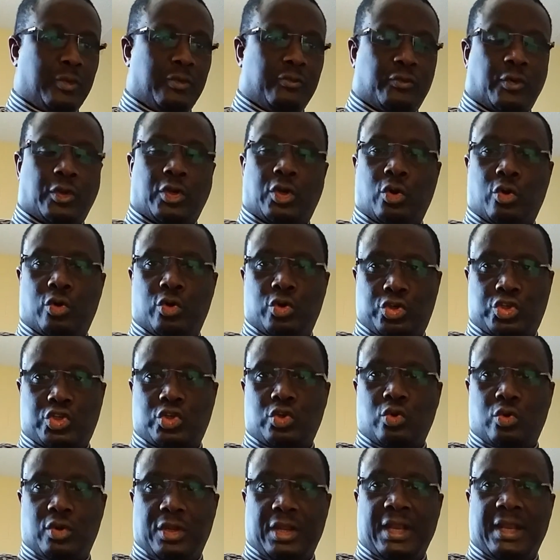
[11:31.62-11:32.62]
For
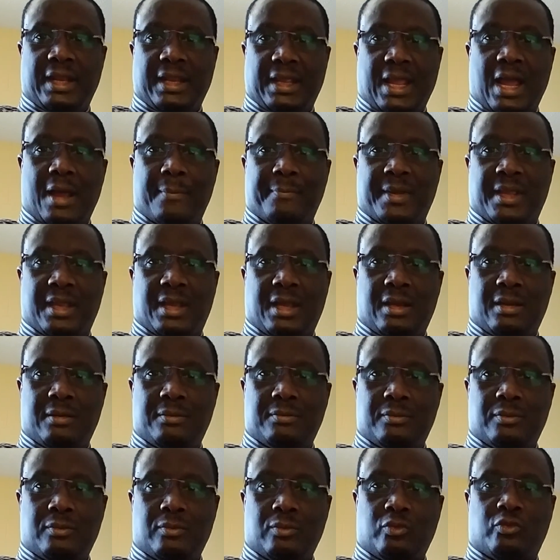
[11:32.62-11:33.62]
those in the Gambia,
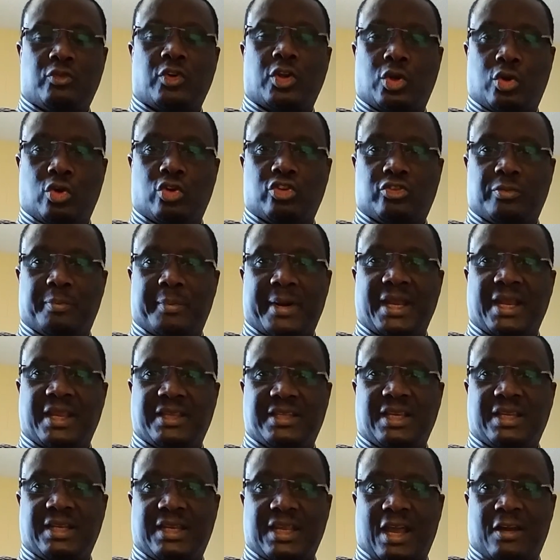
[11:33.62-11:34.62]
for those
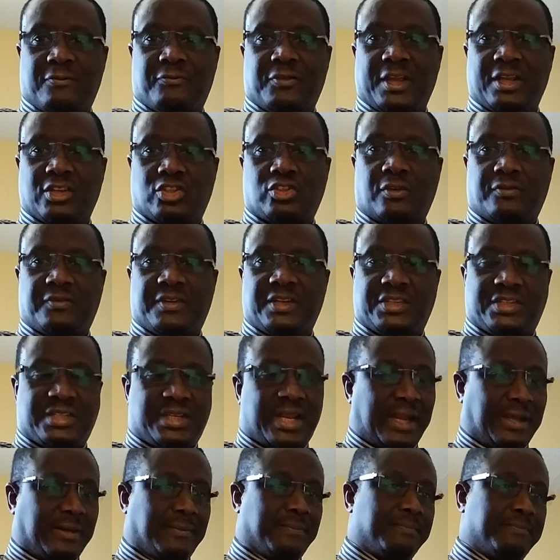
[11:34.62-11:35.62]
managing the affairs of the
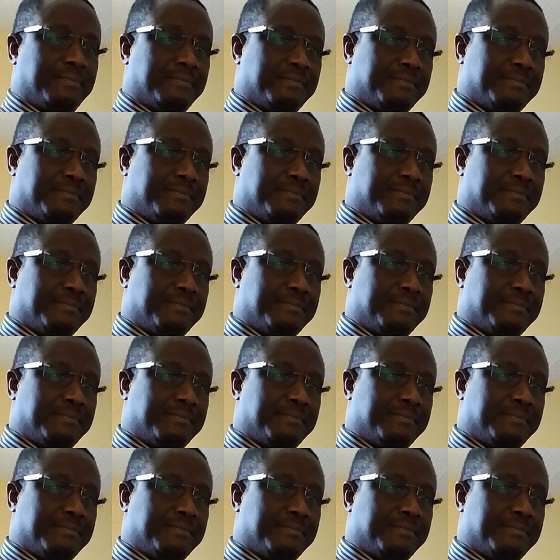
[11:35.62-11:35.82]
state.